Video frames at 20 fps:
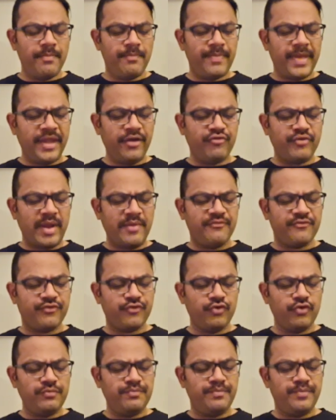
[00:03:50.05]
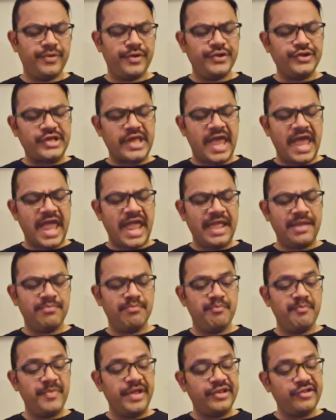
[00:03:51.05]
Pink grapefruit, burnt hay,
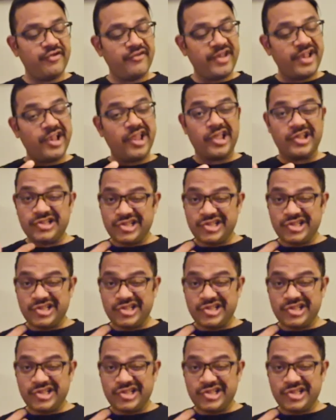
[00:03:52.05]
mandarinic.